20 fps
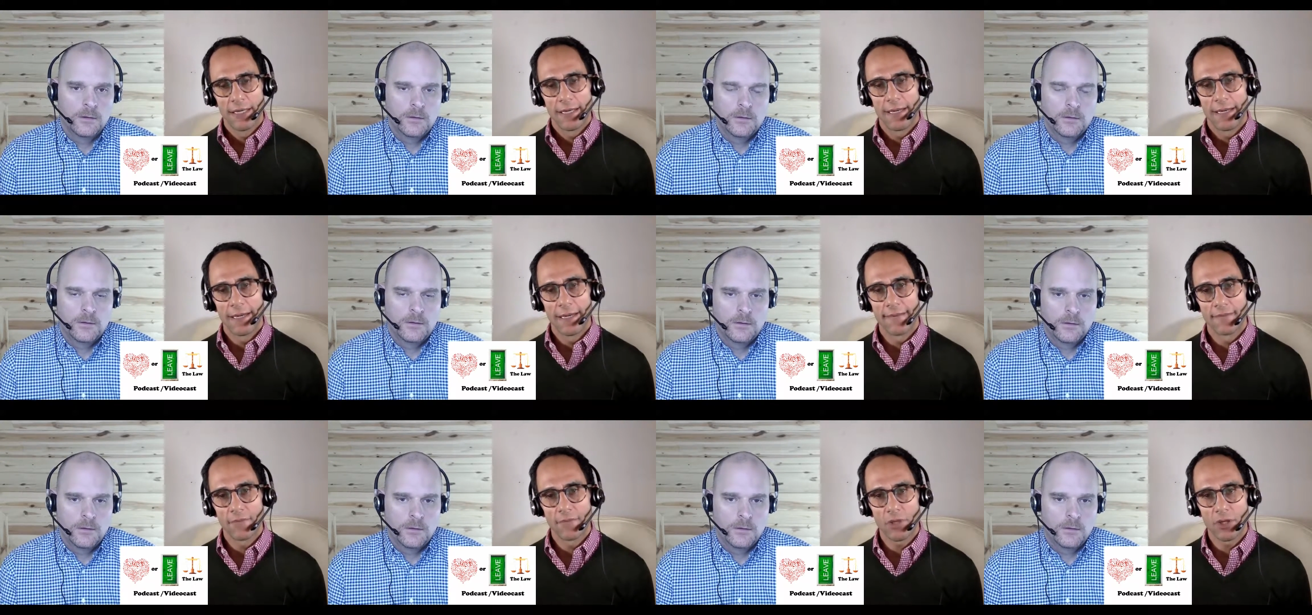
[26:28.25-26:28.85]

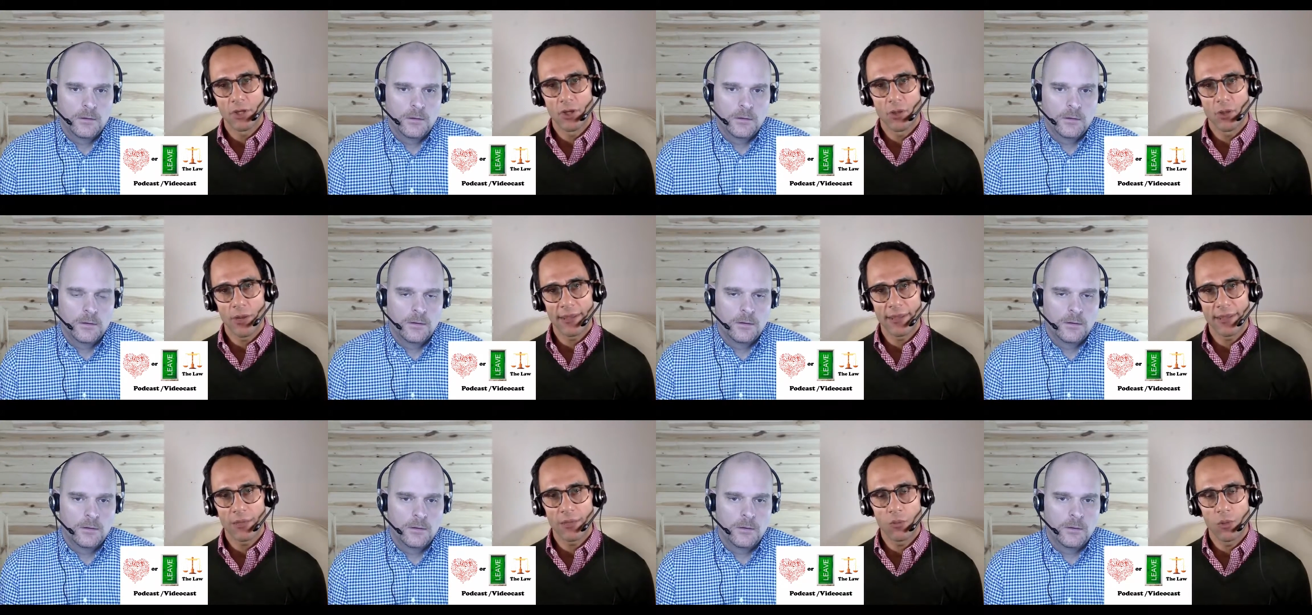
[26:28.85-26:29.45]
Speaker 1: um, you know, I
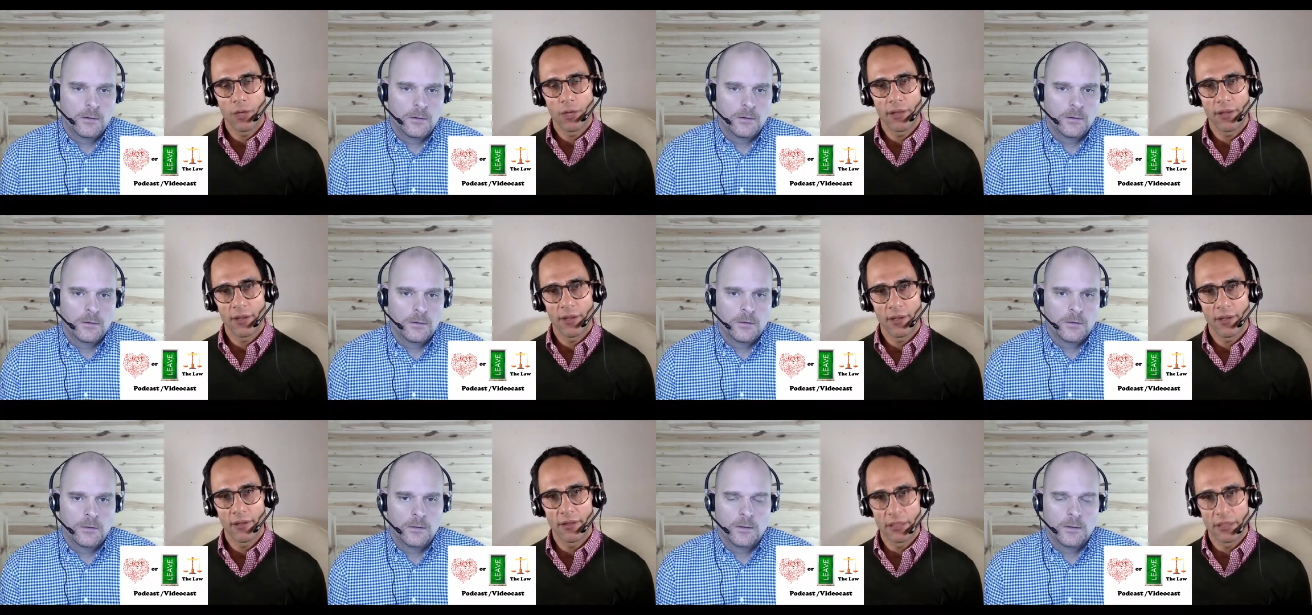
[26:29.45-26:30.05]
think one of
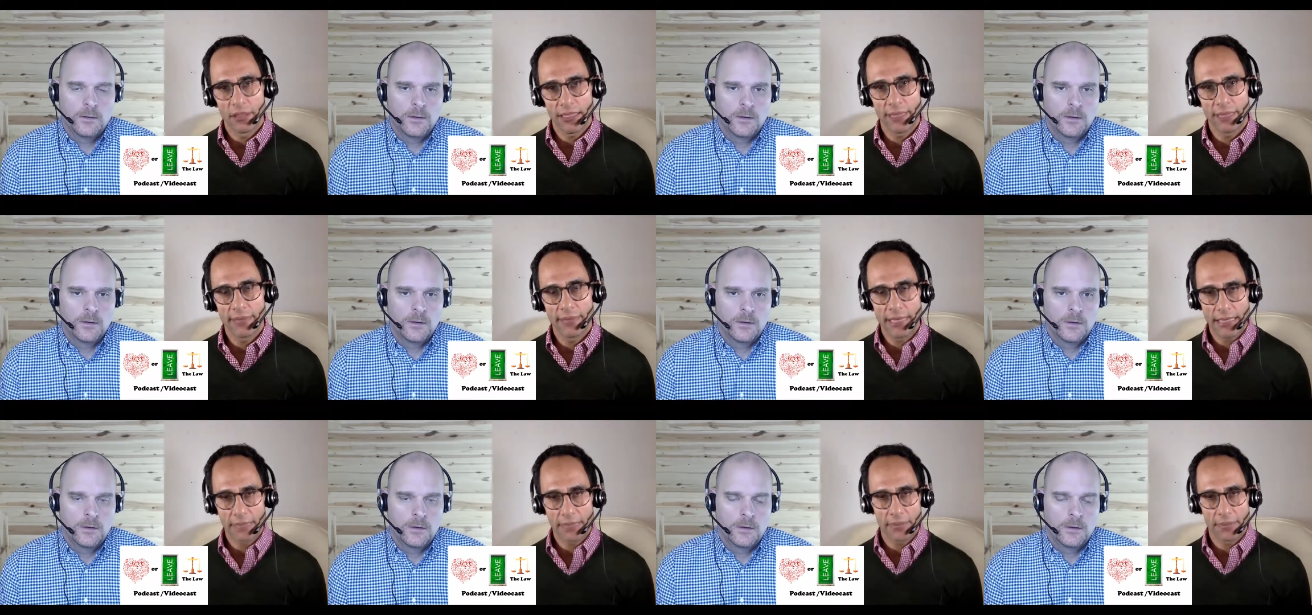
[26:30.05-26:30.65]
the the
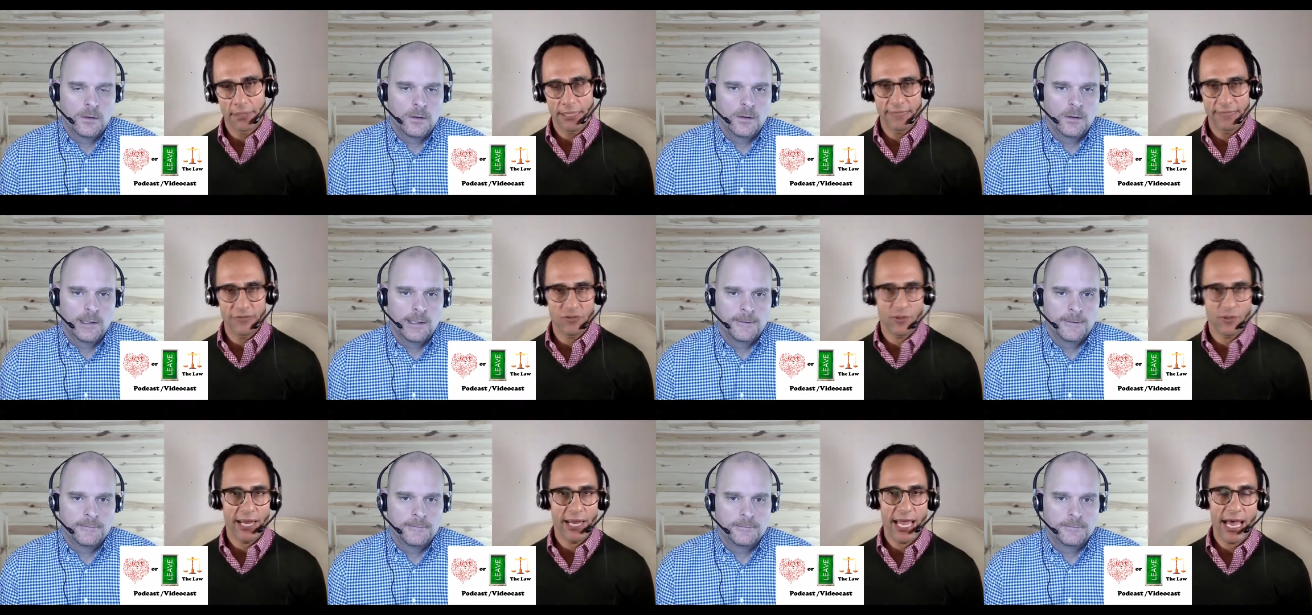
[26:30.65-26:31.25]
limiting
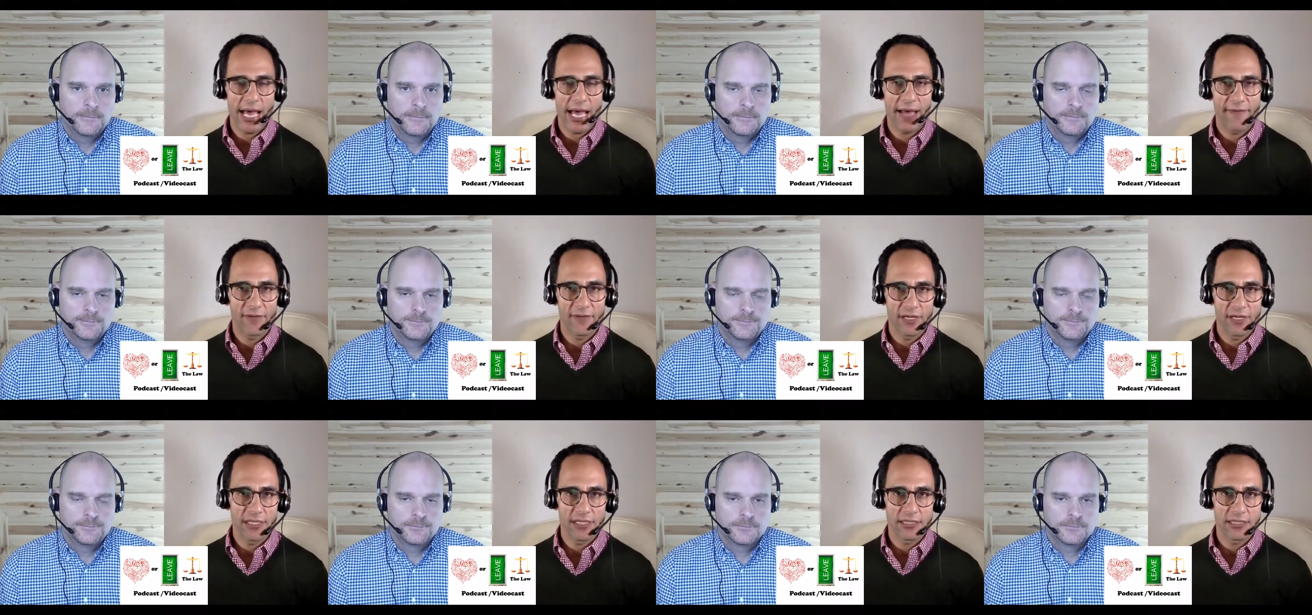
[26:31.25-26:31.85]
beliefs we have
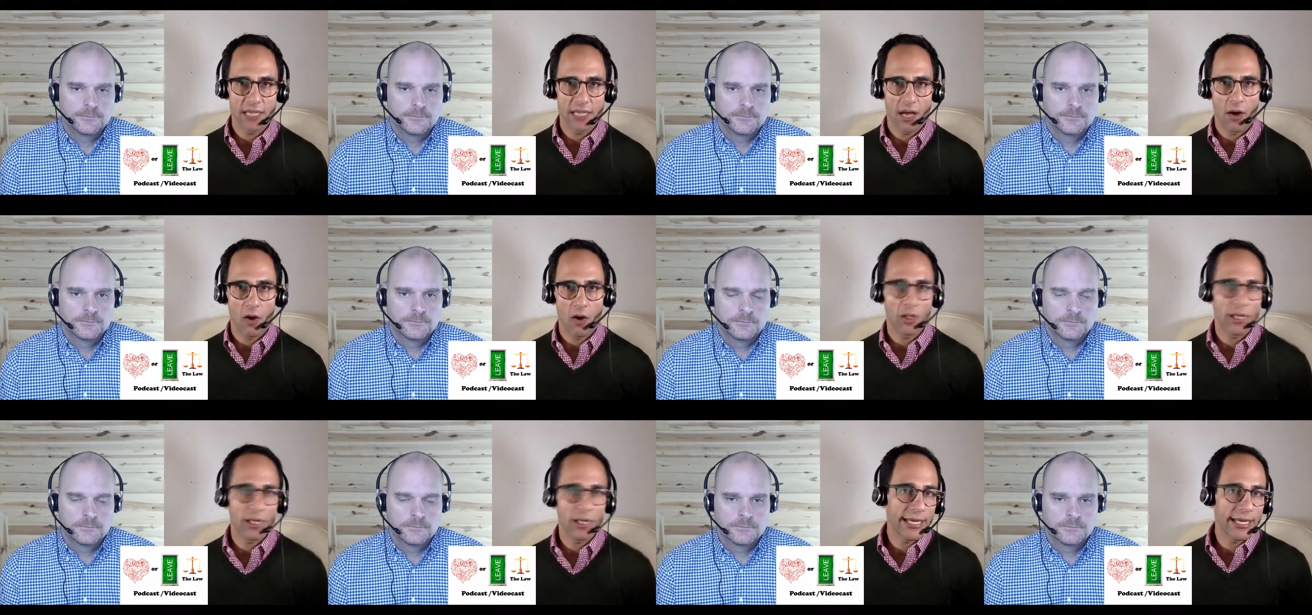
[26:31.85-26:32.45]
is
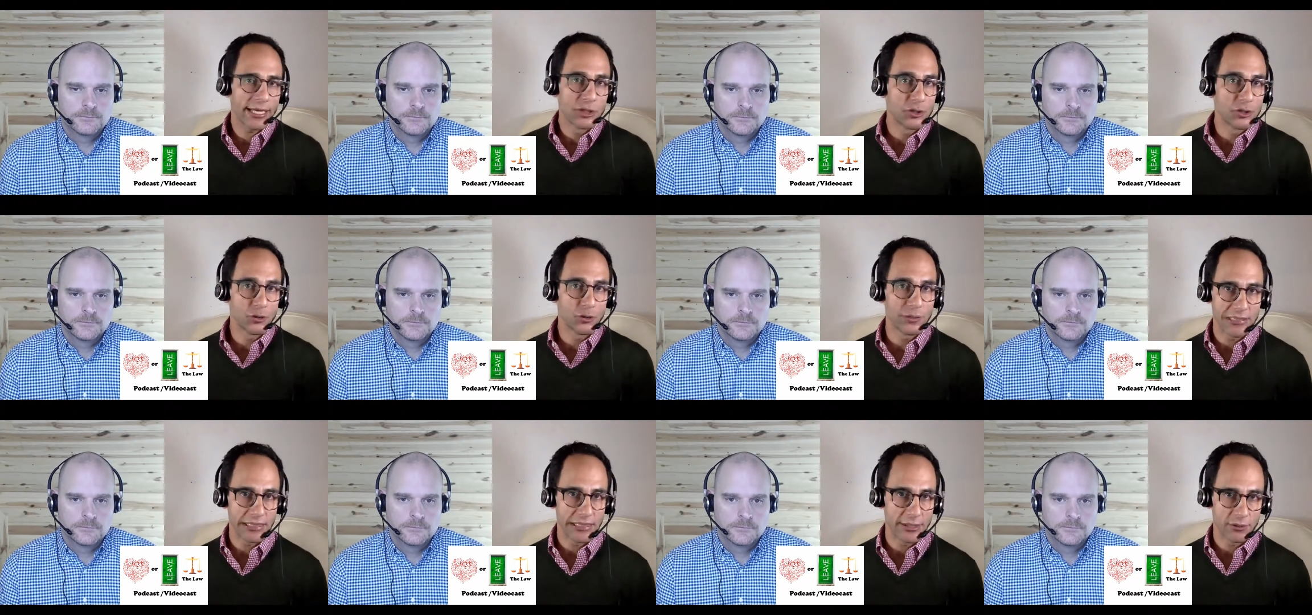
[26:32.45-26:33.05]
all I can do
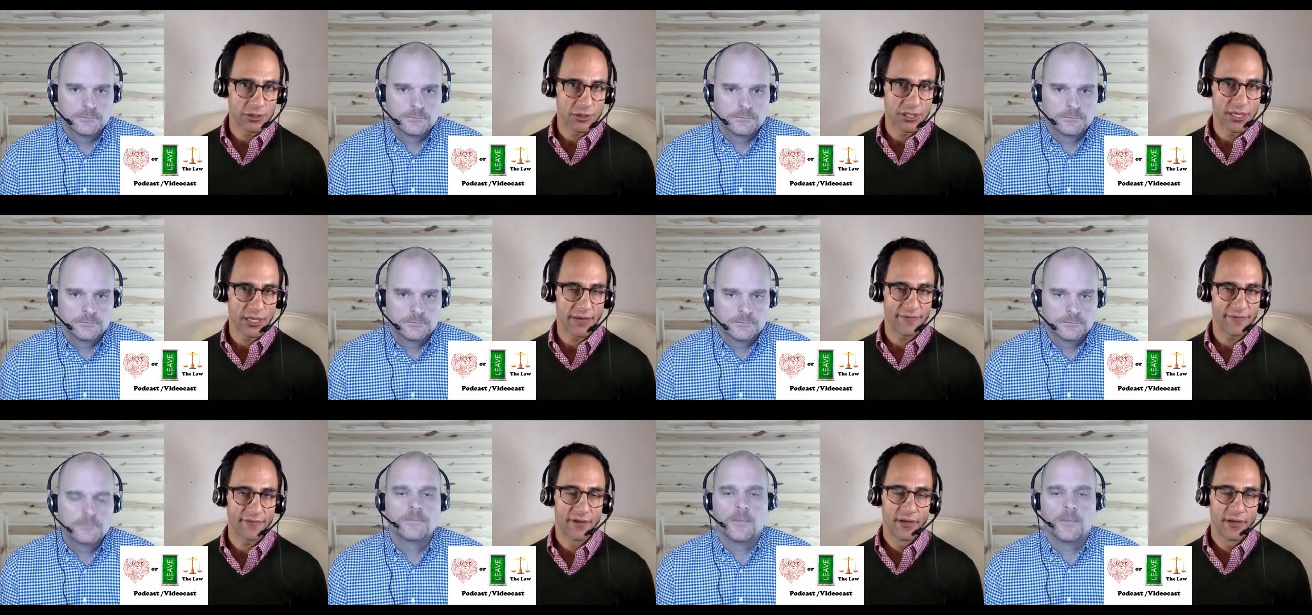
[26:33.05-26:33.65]
is legal
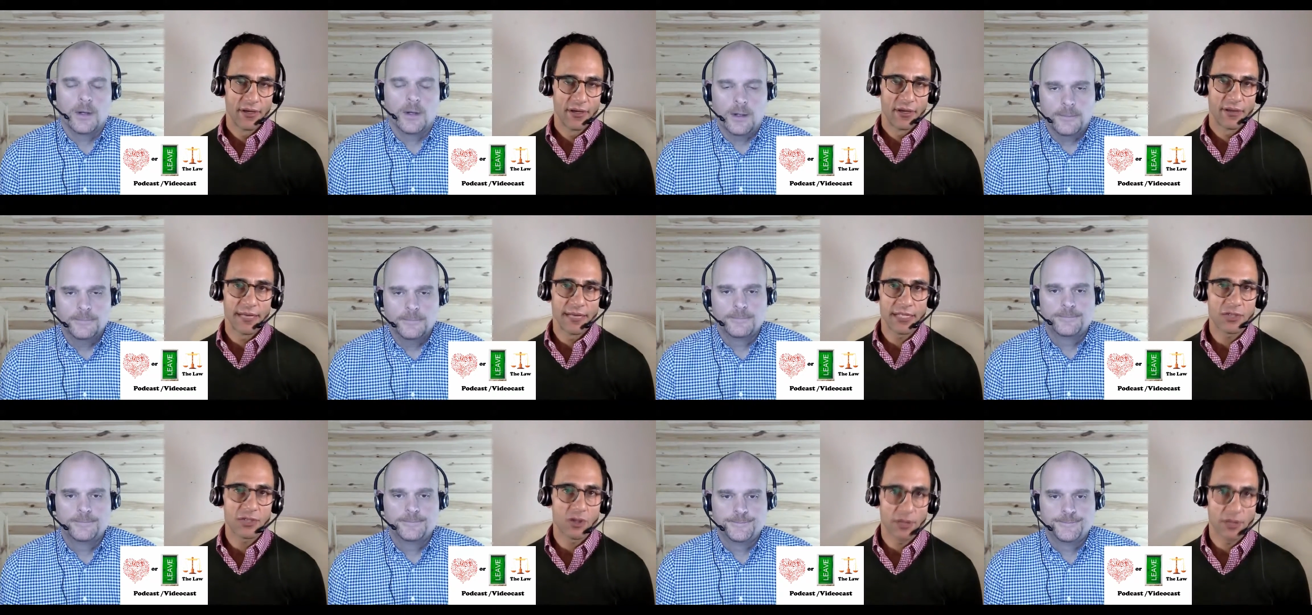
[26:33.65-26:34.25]
stuff
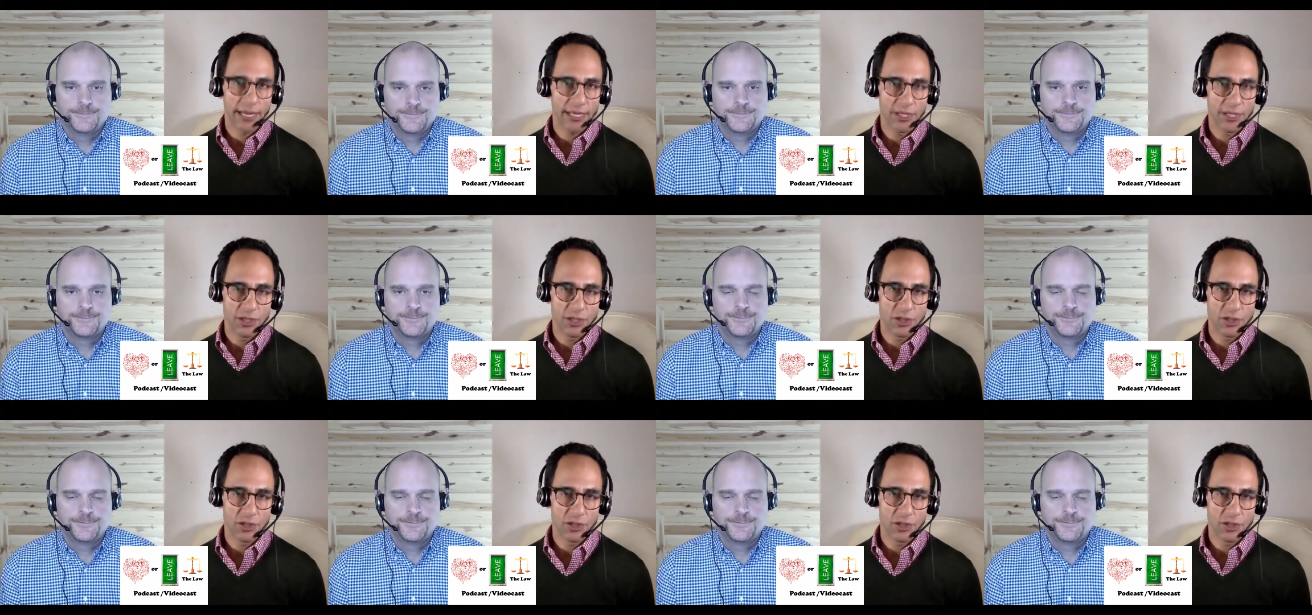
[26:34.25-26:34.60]
that's all I can